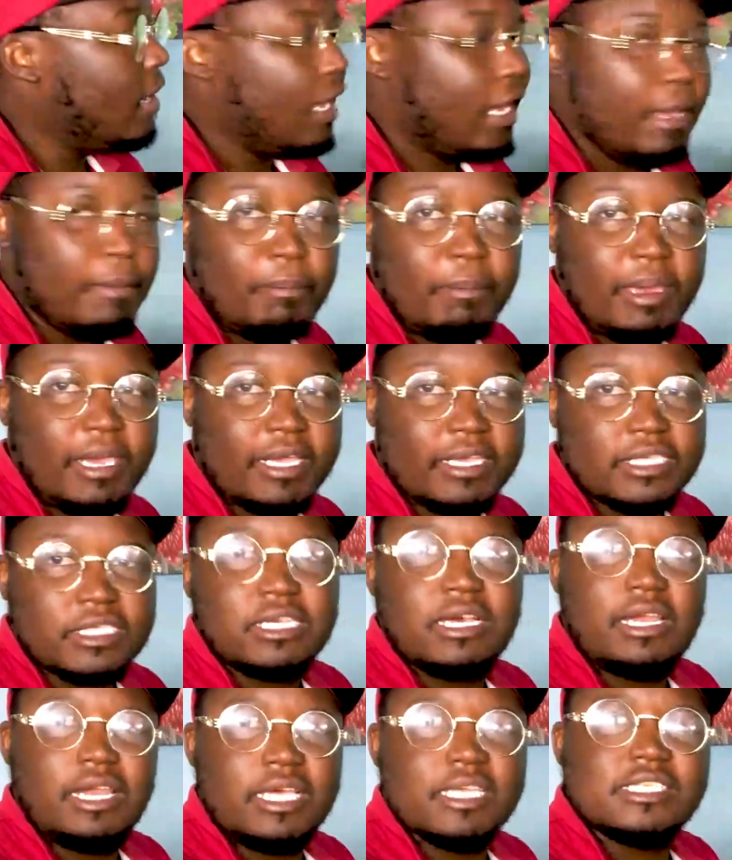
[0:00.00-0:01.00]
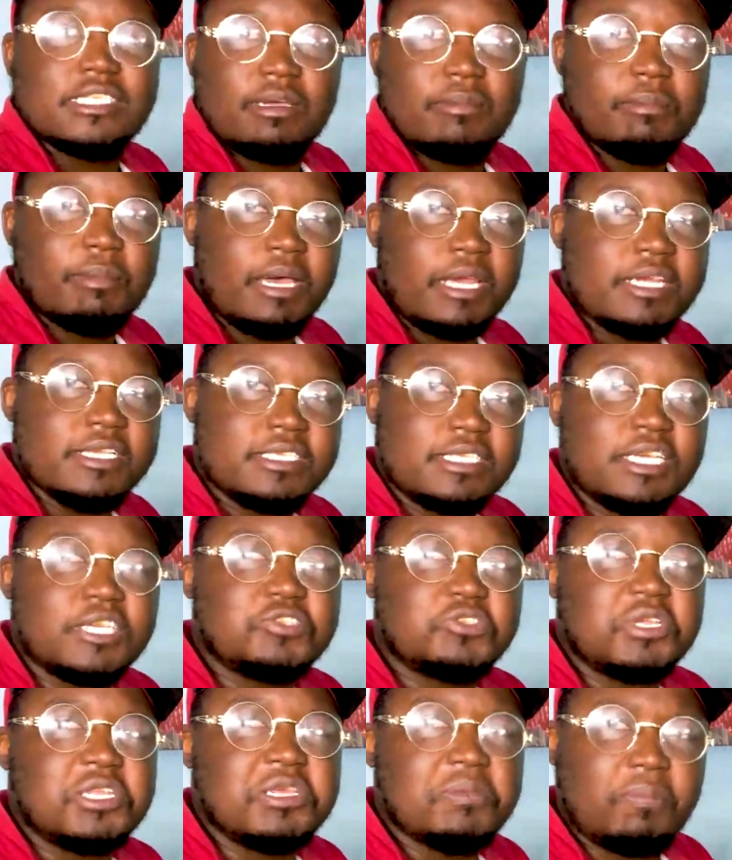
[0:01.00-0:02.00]
and make it sound like somebody's
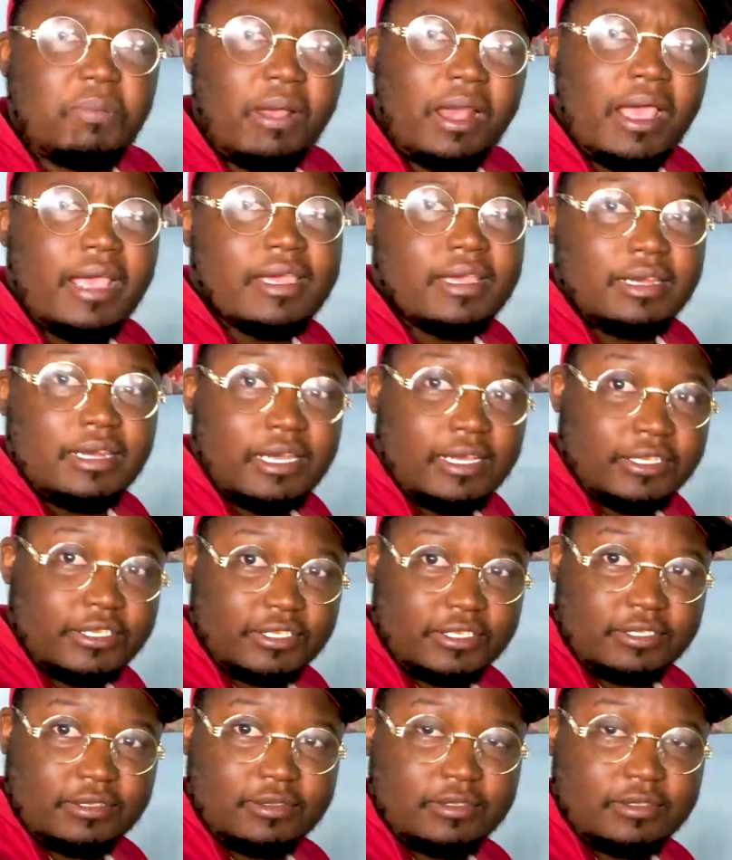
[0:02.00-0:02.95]
actually playing this